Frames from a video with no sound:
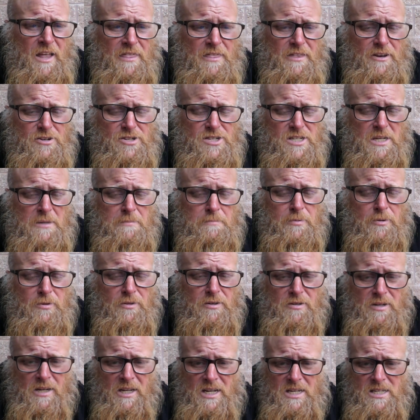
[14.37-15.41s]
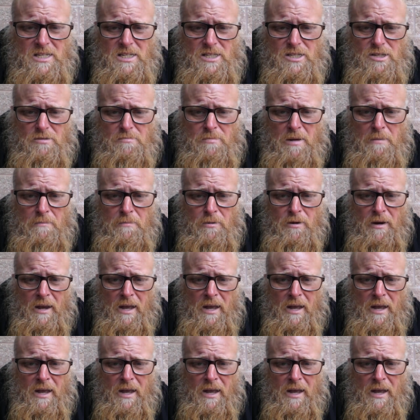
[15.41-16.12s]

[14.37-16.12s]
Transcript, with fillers: They're simple, they're easy to remember,